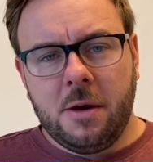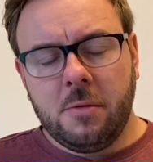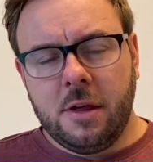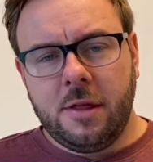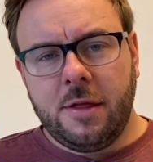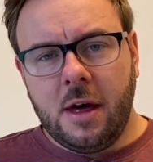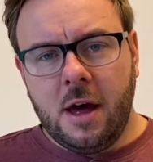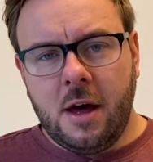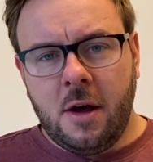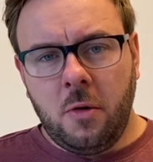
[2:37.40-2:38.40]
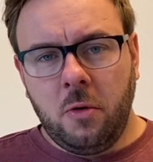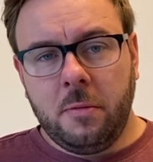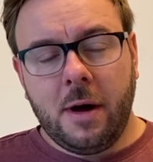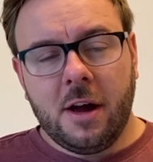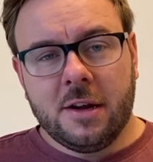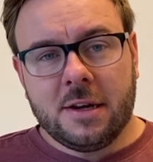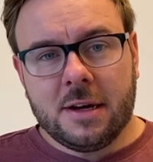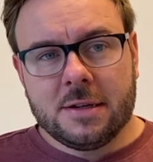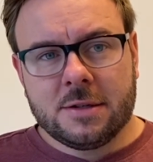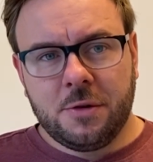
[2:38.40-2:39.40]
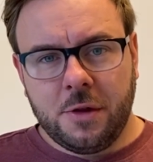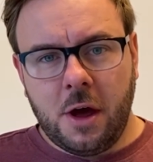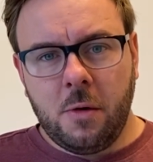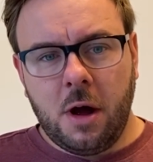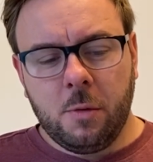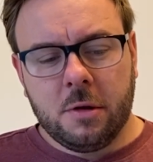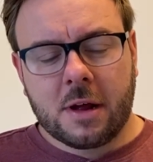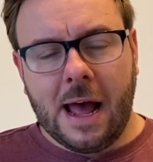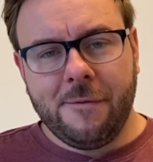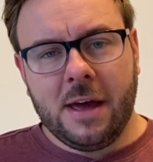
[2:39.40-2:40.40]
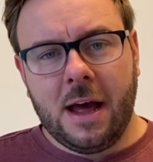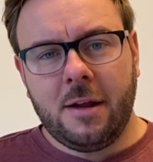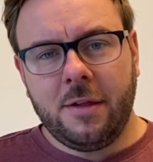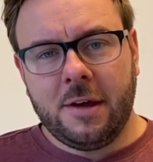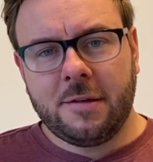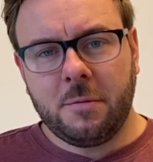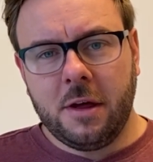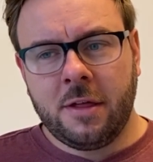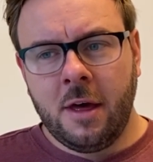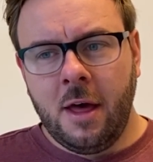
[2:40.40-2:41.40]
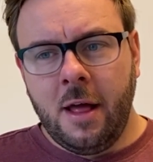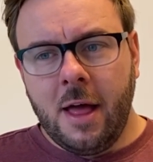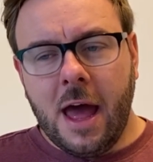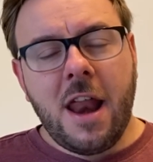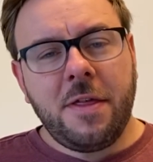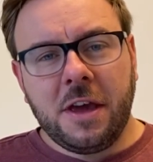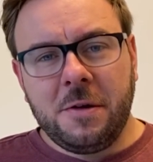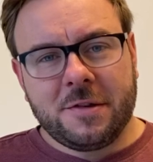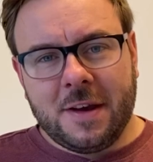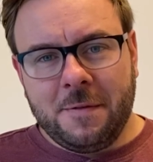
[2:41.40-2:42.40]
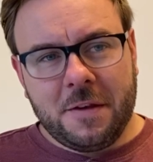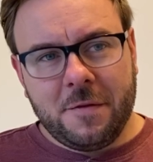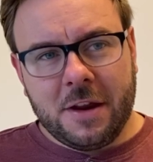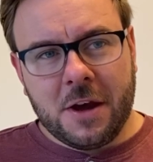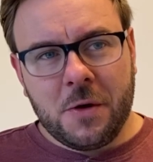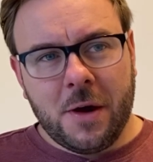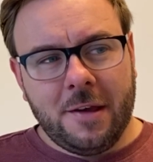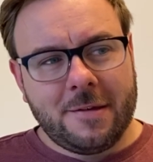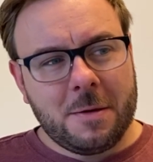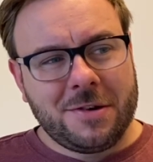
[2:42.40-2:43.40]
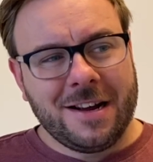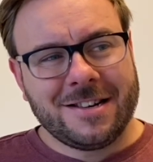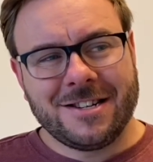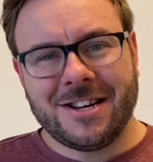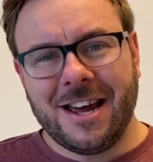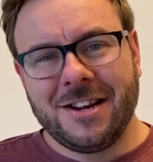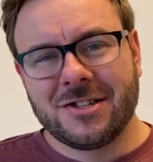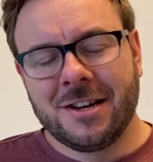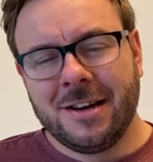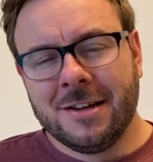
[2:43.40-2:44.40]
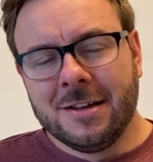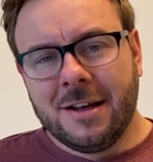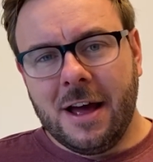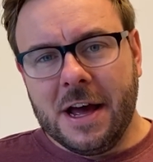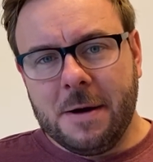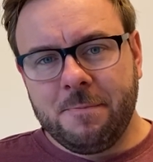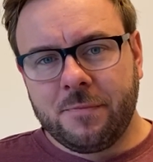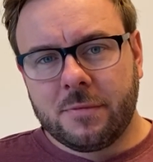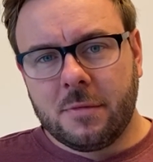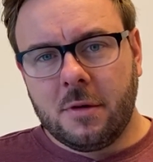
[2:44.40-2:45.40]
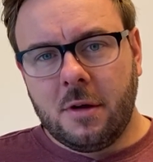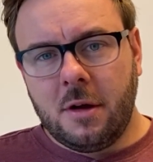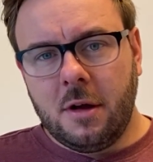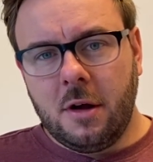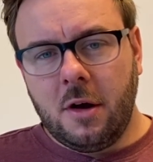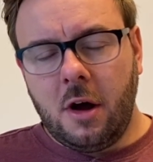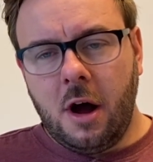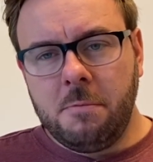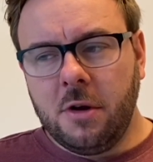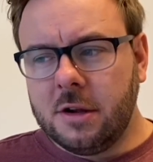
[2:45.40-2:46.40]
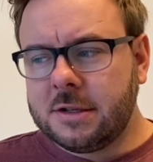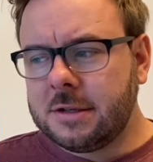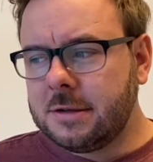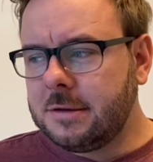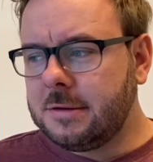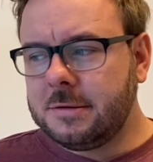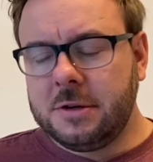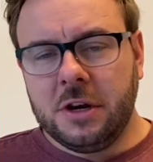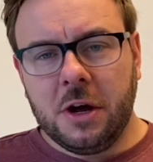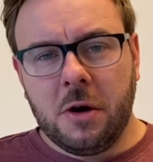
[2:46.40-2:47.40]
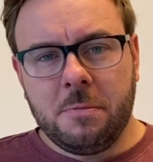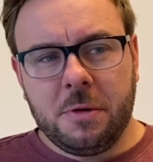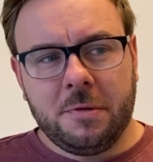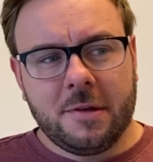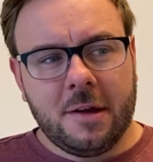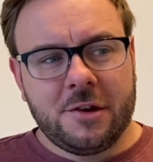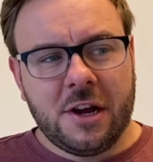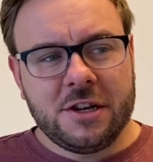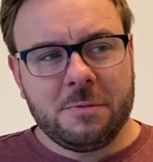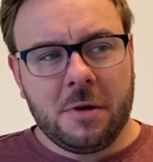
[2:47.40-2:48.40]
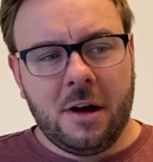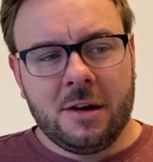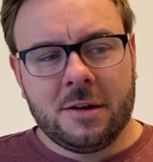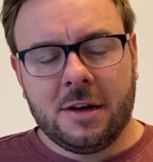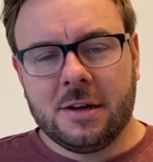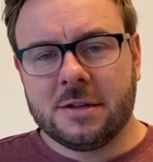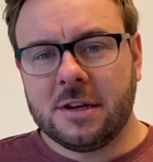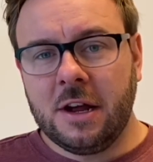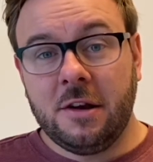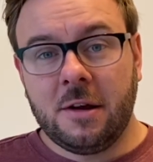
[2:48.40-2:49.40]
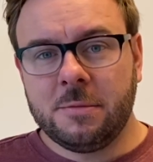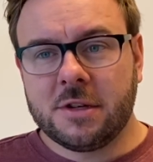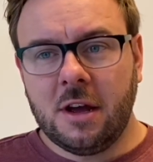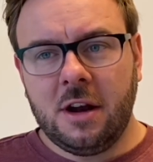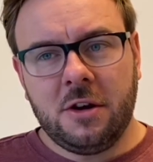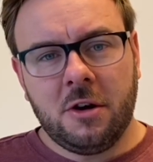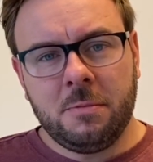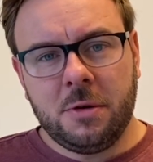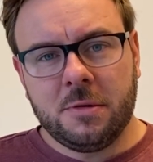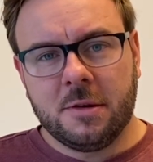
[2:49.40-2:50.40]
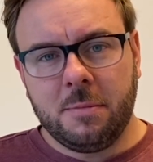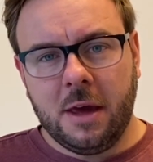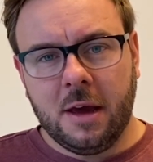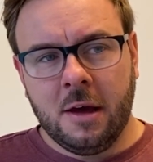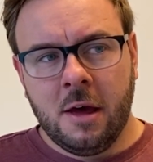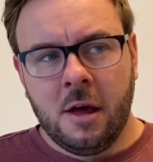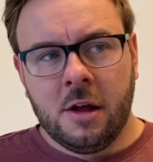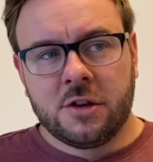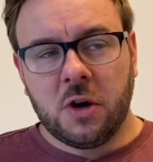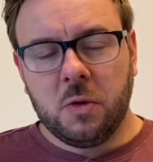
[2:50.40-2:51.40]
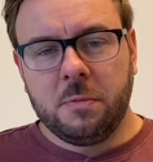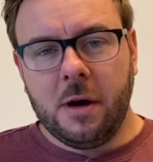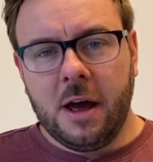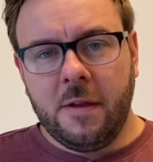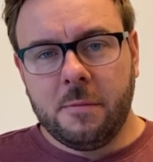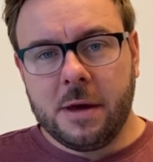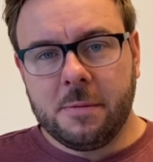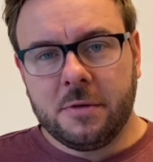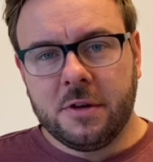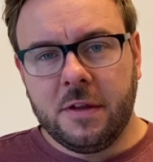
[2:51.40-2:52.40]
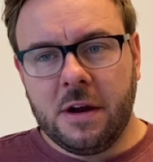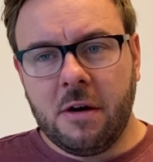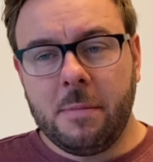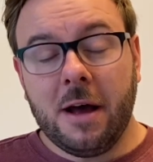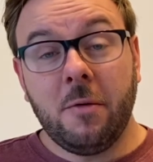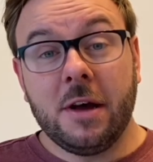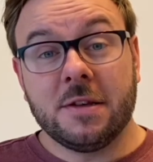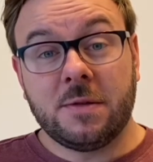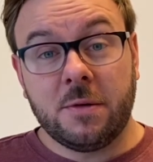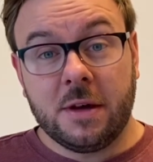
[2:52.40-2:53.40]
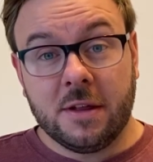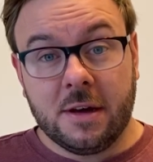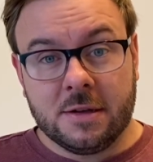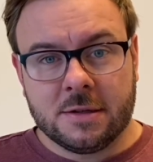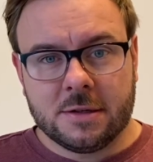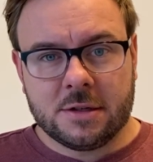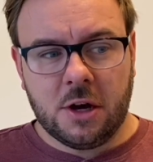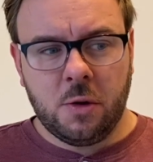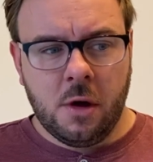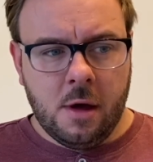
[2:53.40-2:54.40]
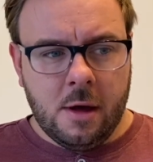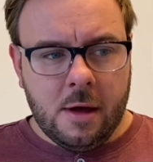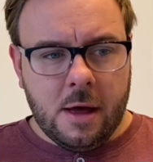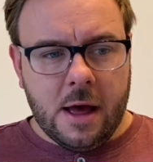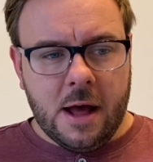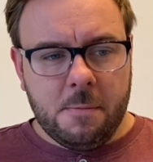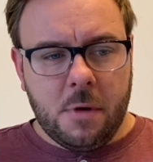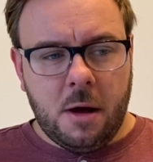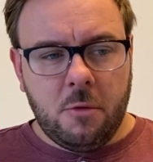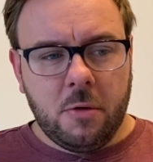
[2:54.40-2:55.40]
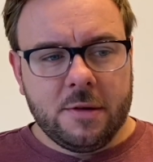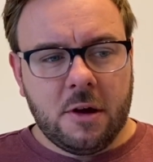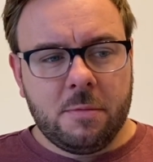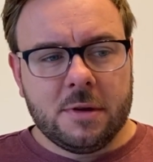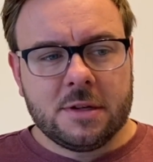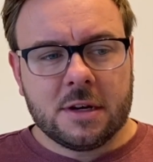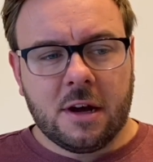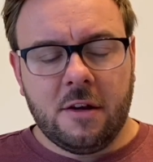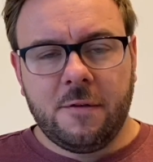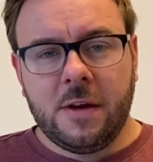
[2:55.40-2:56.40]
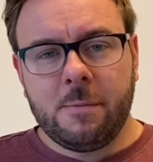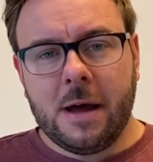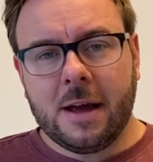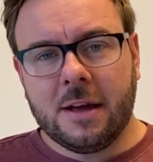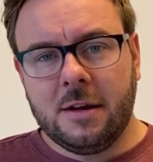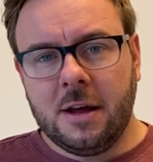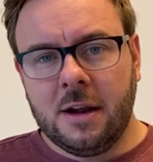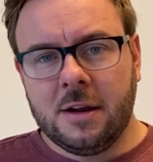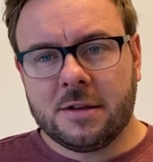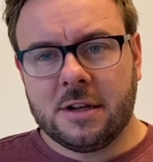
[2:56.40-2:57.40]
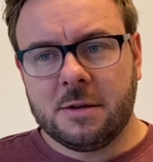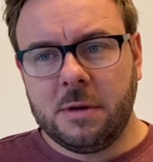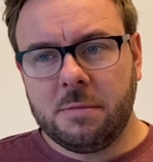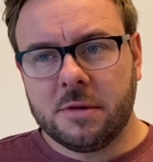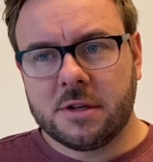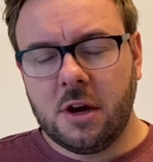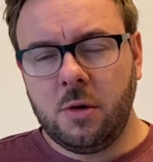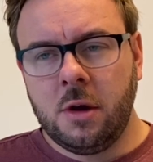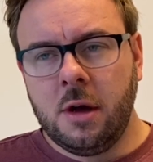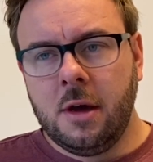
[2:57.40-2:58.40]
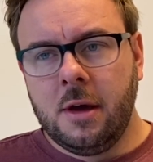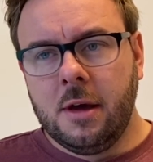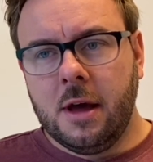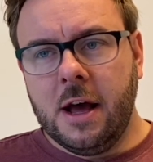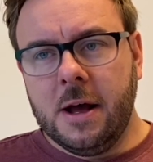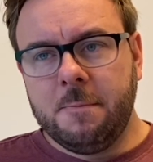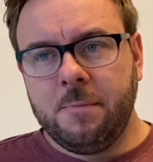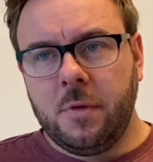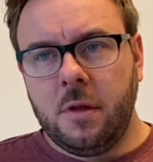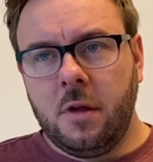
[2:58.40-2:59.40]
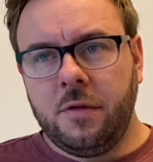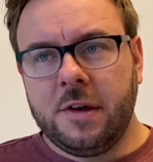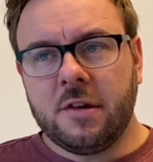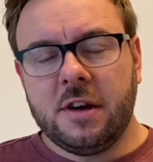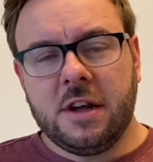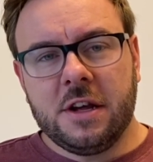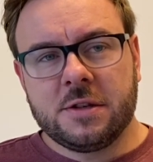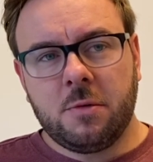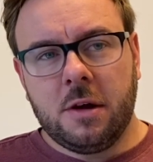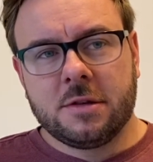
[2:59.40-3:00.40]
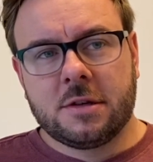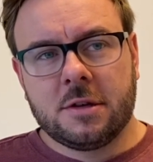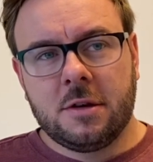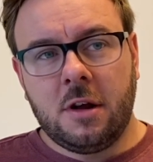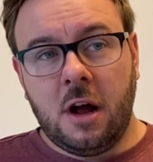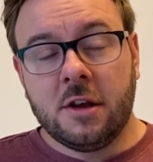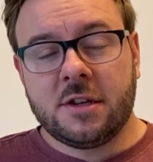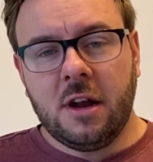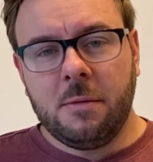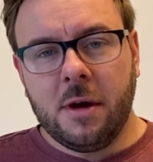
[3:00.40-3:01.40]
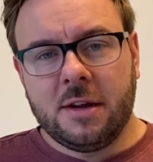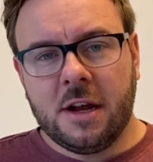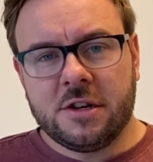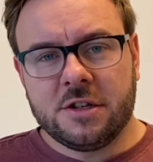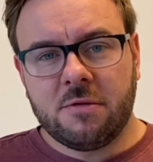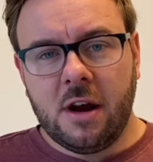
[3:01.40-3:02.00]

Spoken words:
with all my ideas, although I will caveat this with anything you see in this video is subject to change. I'm not immune to changing my ideas, and I'm certainly not immune to being told by other people that there are better ways of doing things. So I'm always open to kind of feedback and listening to people. So these ideas, whilst are certainly my intentions right